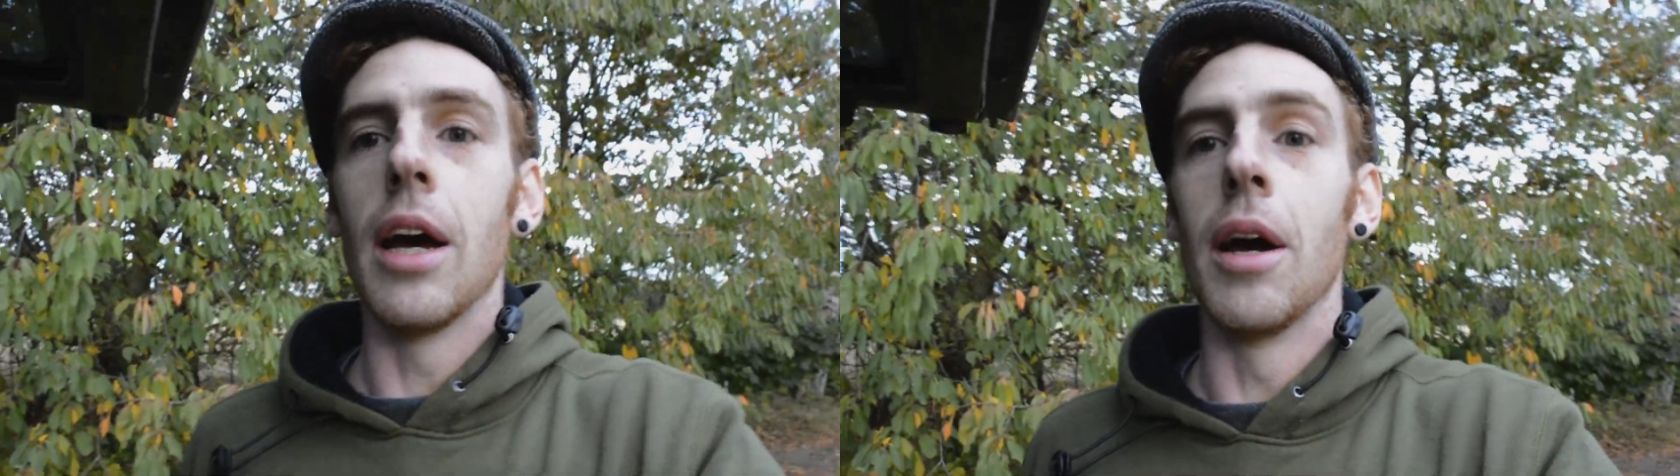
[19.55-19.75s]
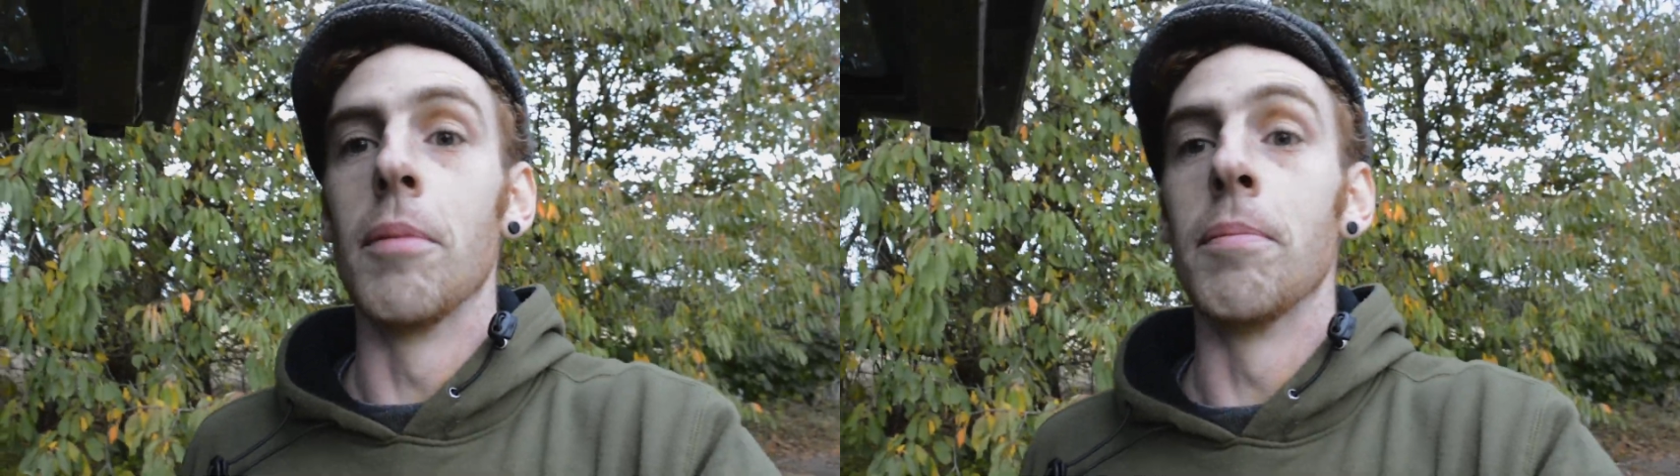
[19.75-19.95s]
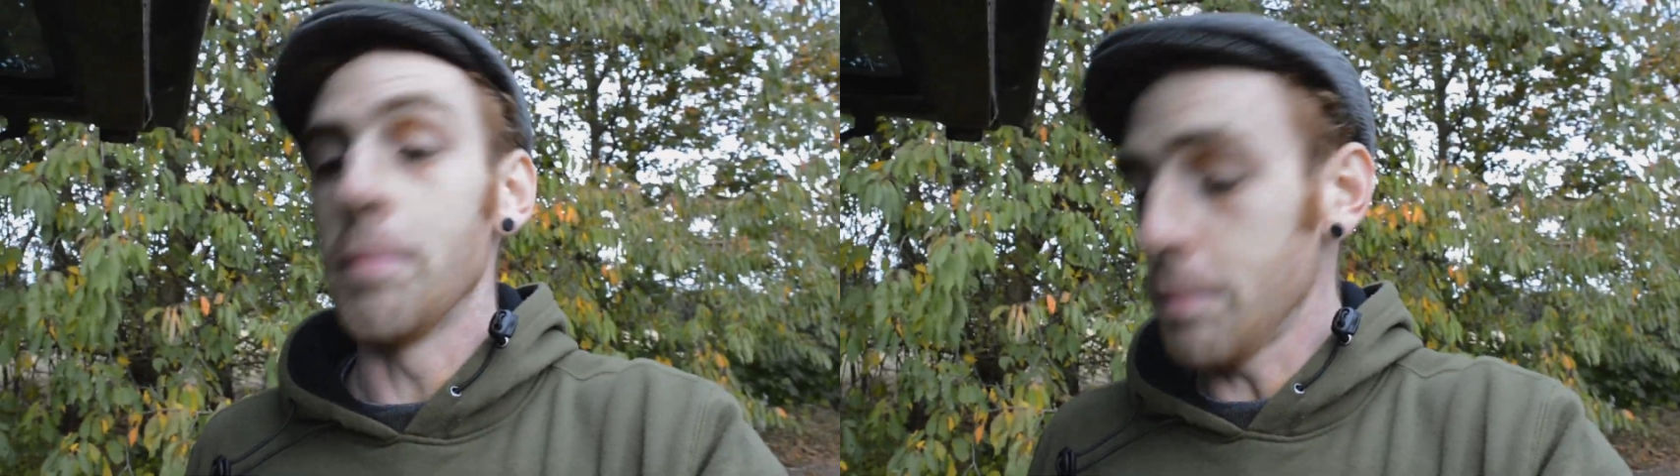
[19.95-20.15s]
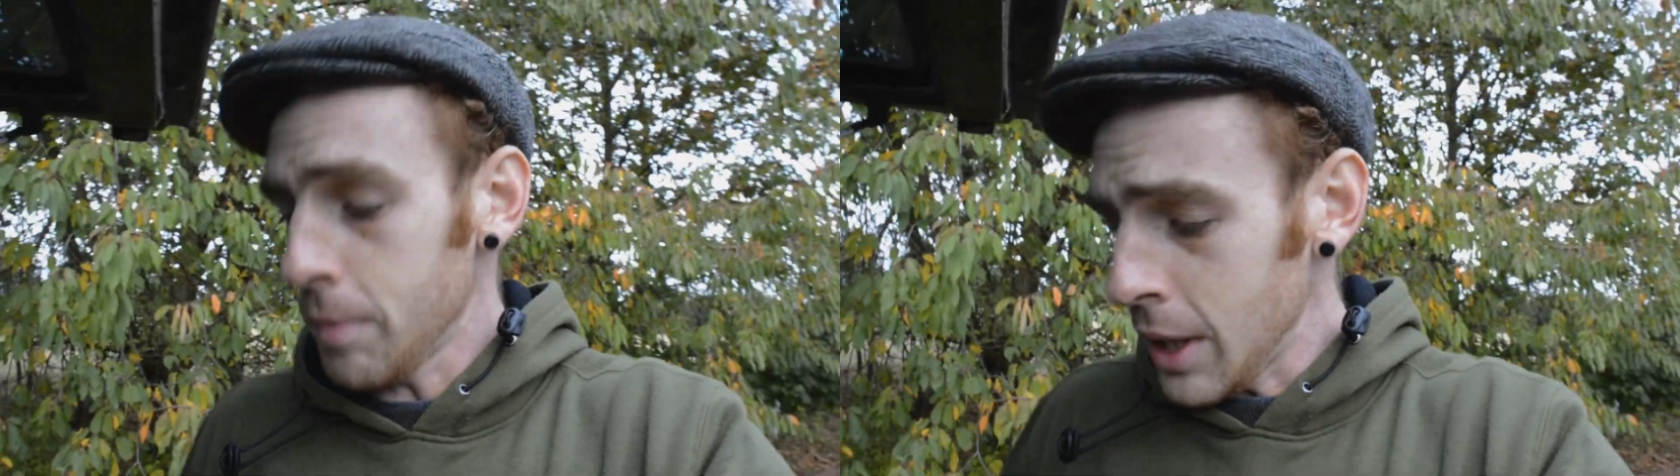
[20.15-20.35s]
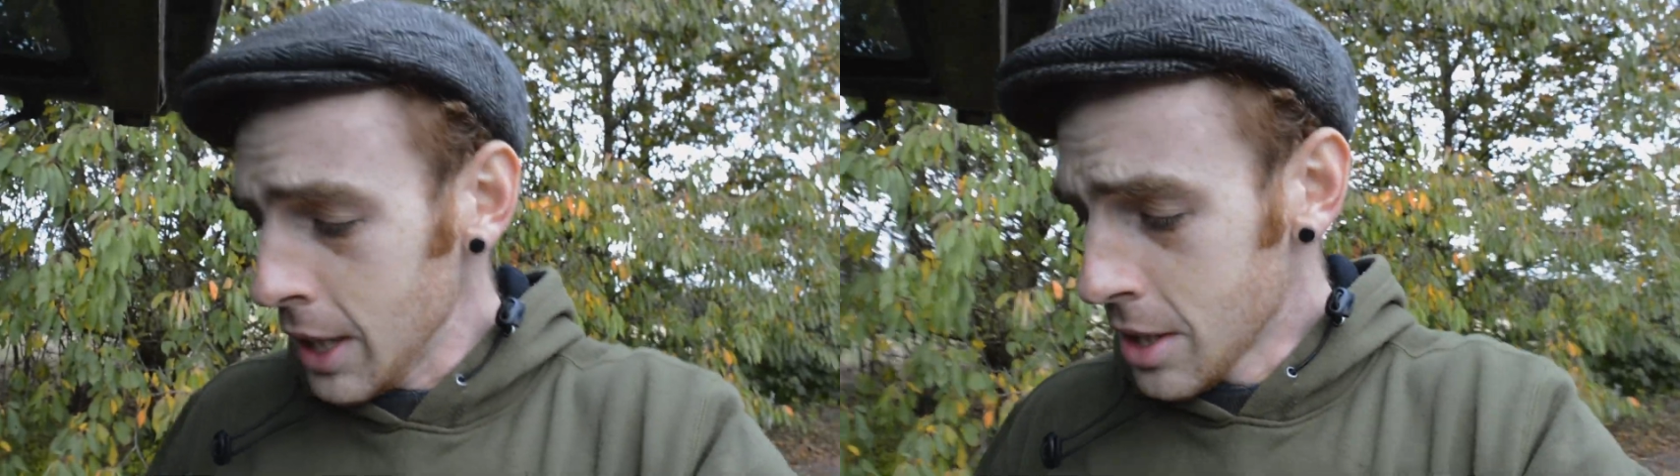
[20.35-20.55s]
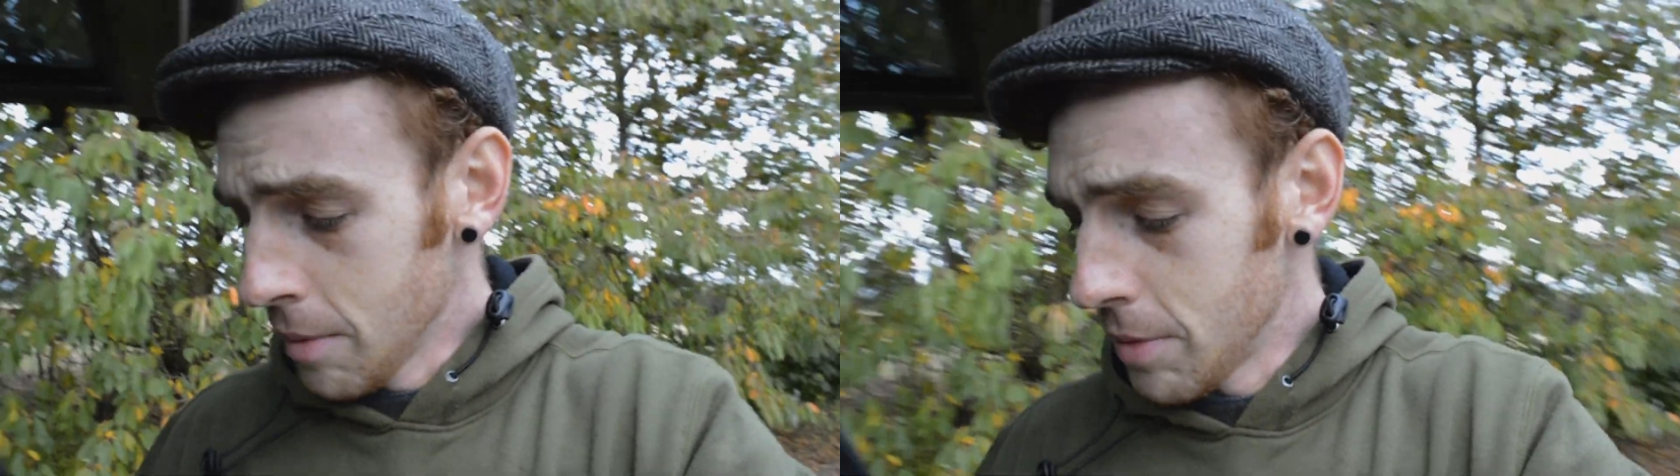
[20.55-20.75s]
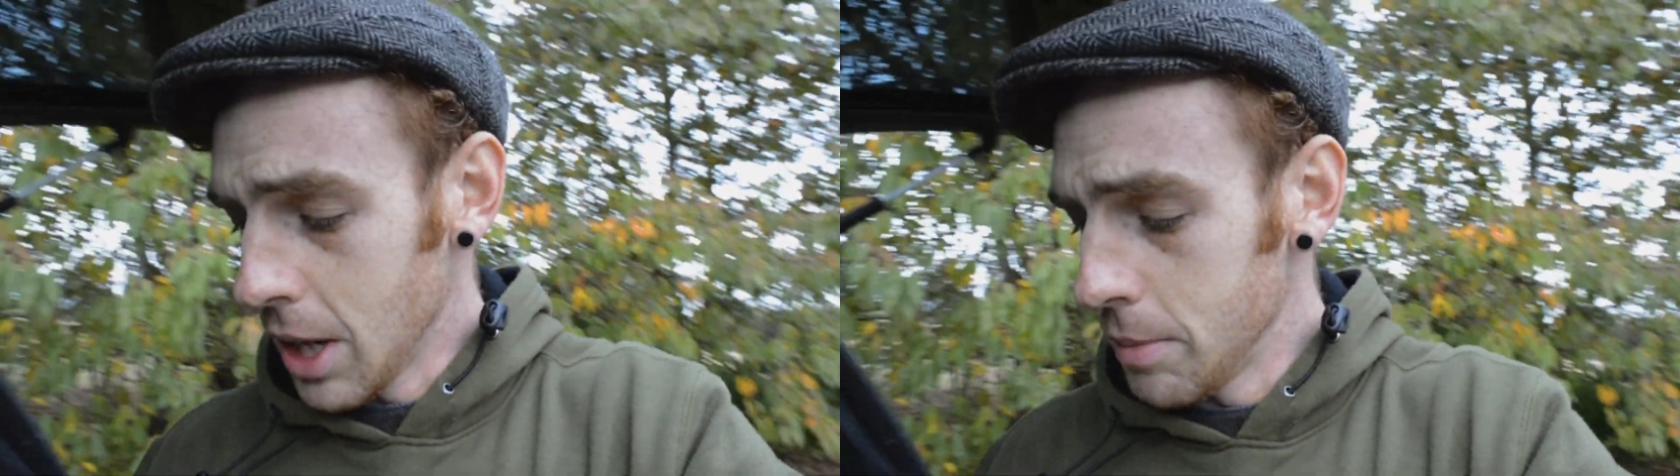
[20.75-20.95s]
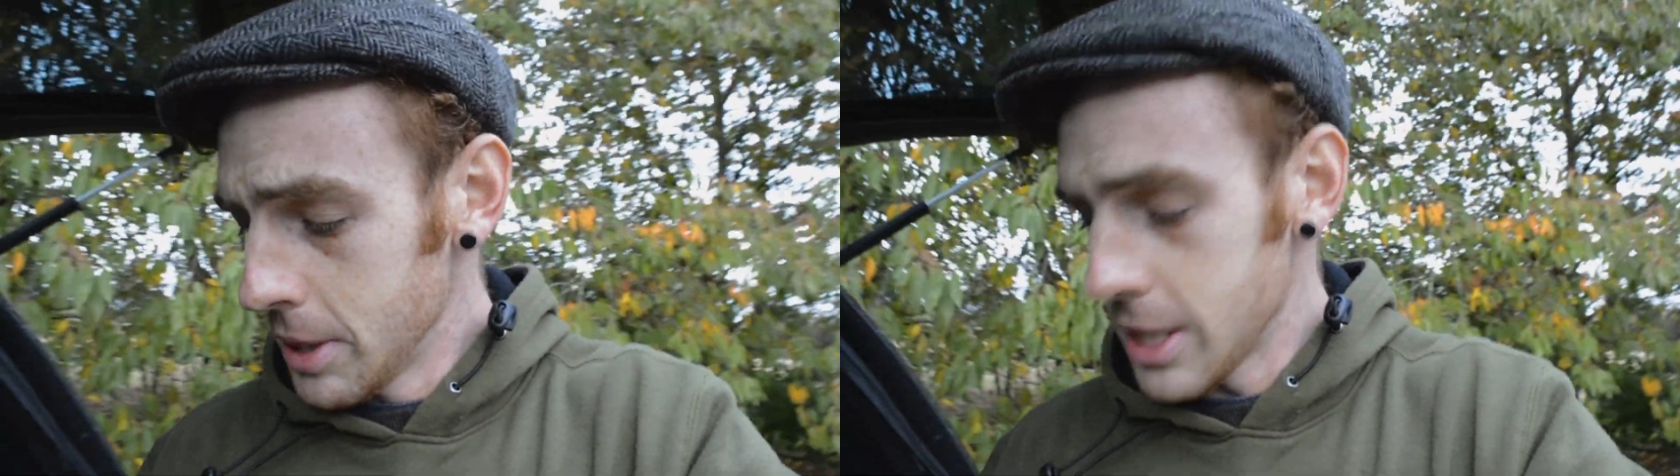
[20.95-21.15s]
Um,
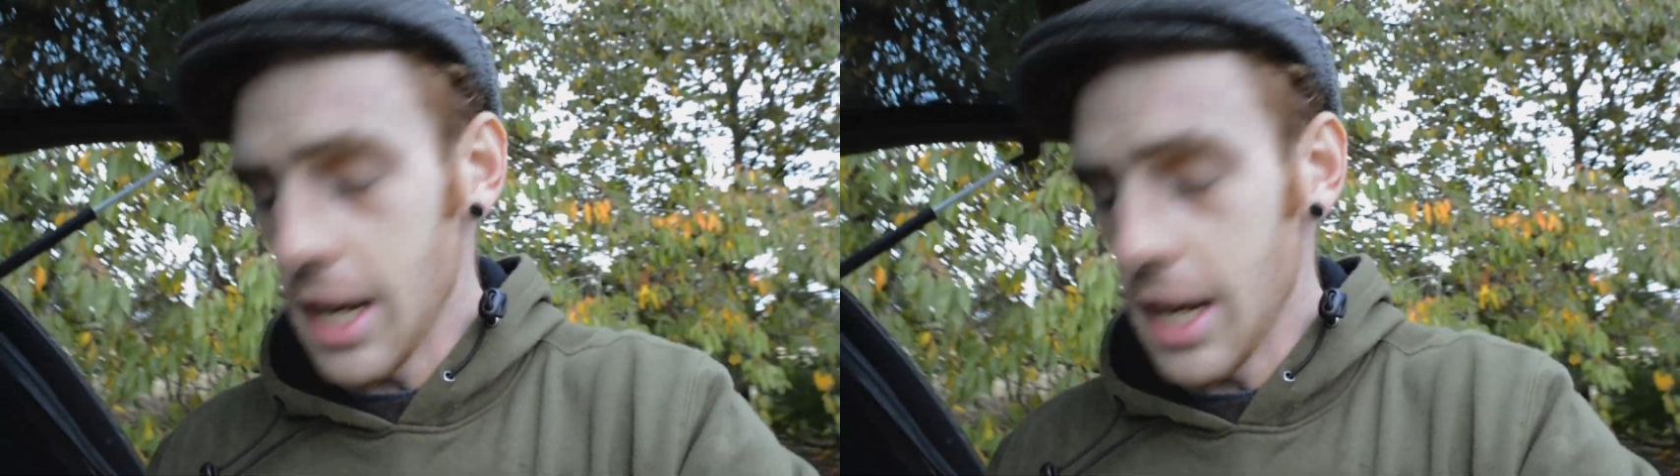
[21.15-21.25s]
something I've been